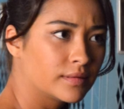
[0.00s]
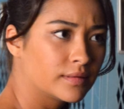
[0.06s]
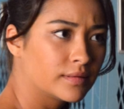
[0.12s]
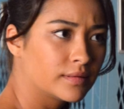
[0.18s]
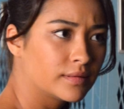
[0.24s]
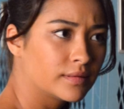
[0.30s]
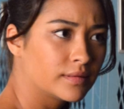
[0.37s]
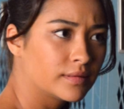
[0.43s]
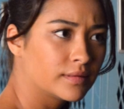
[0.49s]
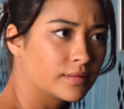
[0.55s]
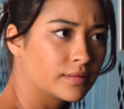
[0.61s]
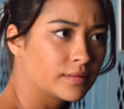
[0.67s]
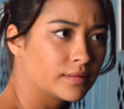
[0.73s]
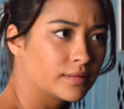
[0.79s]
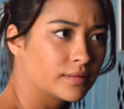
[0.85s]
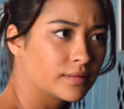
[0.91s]

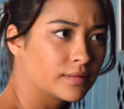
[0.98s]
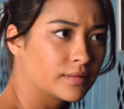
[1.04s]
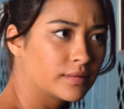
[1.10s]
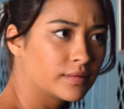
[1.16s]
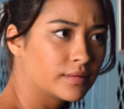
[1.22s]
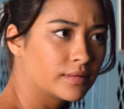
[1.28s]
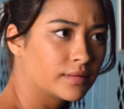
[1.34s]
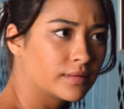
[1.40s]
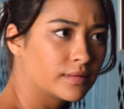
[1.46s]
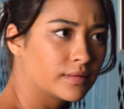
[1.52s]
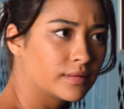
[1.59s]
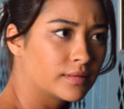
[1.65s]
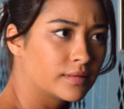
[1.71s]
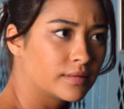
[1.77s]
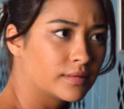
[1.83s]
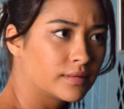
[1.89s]

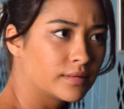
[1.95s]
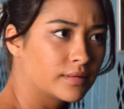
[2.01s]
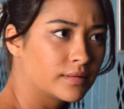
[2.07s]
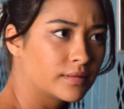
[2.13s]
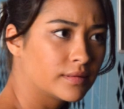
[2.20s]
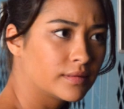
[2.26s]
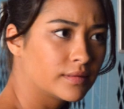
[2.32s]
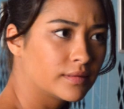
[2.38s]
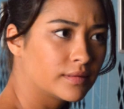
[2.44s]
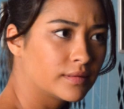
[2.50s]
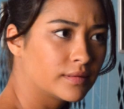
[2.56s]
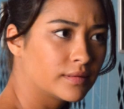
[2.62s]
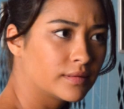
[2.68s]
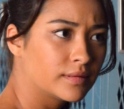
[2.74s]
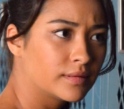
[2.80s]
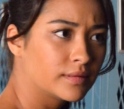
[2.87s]

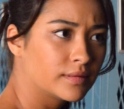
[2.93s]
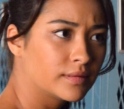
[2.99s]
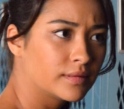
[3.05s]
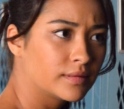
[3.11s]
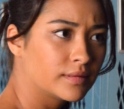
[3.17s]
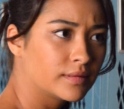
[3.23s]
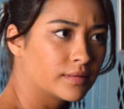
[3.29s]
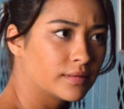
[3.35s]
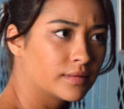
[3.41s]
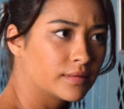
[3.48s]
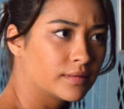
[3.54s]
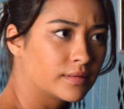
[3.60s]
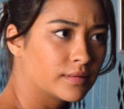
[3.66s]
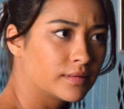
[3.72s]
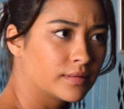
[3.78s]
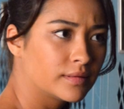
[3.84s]

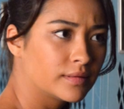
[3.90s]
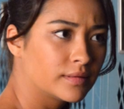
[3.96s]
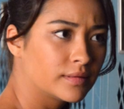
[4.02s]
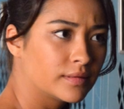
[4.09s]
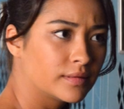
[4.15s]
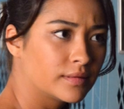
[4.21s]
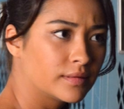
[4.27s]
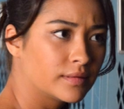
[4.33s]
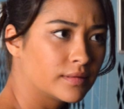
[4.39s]
No words are spoken by the person on screen.